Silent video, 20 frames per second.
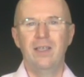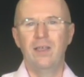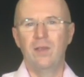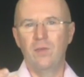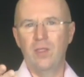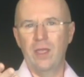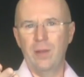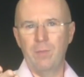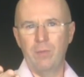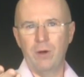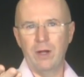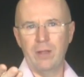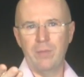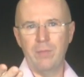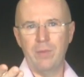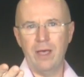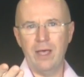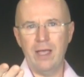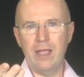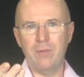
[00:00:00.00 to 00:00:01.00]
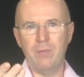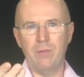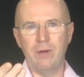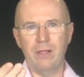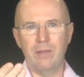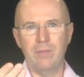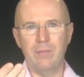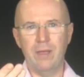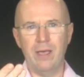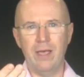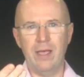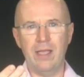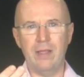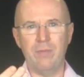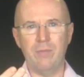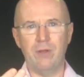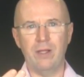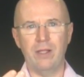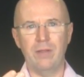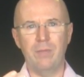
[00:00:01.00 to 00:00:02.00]
And then bring it back, bring it
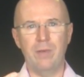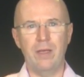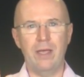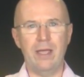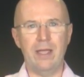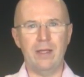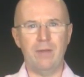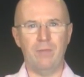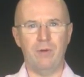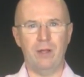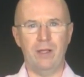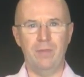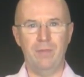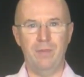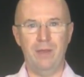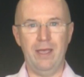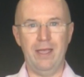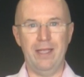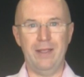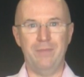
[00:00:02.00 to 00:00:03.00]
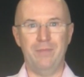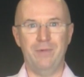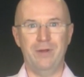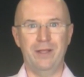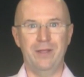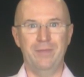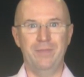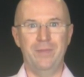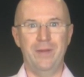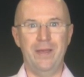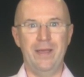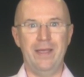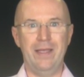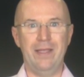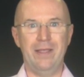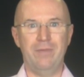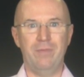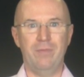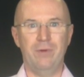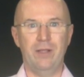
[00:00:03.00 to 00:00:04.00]
back, bring it back, bring it back, bring it
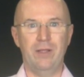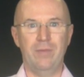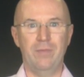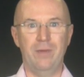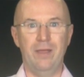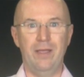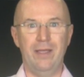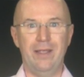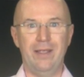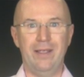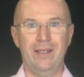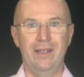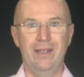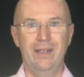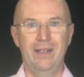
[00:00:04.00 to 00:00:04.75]
back, bring it back,